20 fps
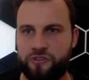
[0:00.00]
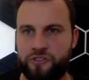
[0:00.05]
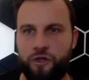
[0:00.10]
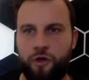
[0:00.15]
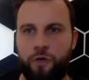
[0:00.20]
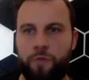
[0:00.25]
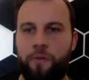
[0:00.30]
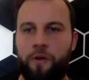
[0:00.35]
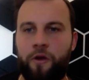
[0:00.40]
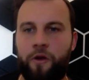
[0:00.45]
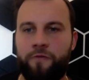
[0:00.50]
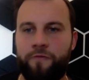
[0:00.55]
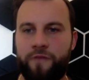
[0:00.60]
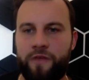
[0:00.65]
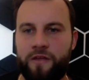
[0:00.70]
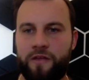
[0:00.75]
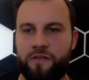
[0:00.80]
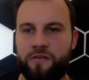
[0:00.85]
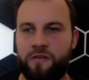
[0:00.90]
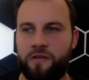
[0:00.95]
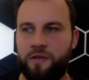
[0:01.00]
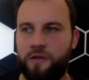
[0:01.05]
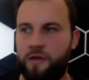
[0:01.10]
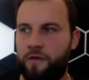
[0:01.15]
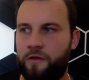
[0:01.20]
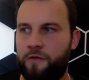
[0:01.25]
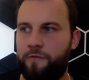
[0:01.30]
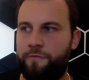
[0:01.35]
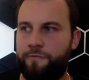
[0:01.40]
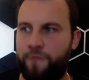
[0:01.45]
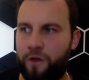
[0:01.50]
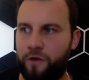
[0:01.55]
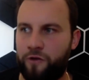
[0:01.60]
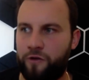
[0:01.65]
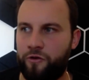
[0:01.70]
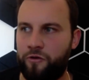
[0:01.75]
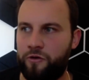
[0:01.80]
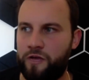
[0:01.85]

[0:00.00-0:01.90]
no perfect funnel.